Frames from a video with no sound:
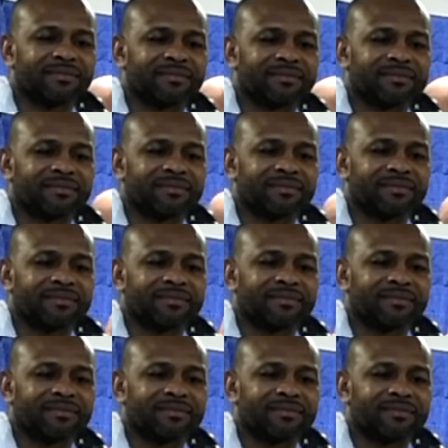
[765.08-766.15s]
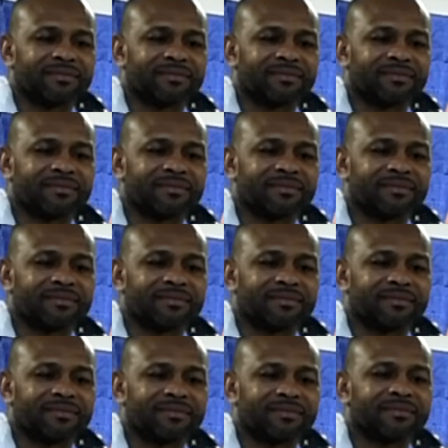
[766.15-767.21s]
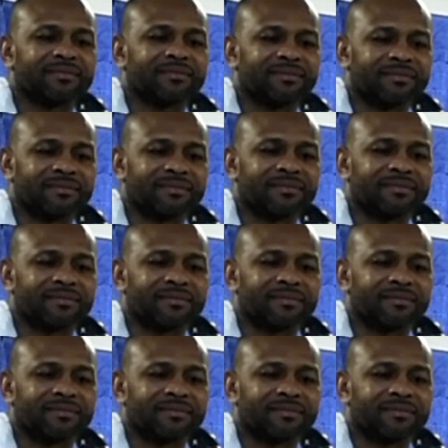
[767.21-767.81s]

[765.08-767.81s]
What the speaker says: No words are spoken by the person on screen.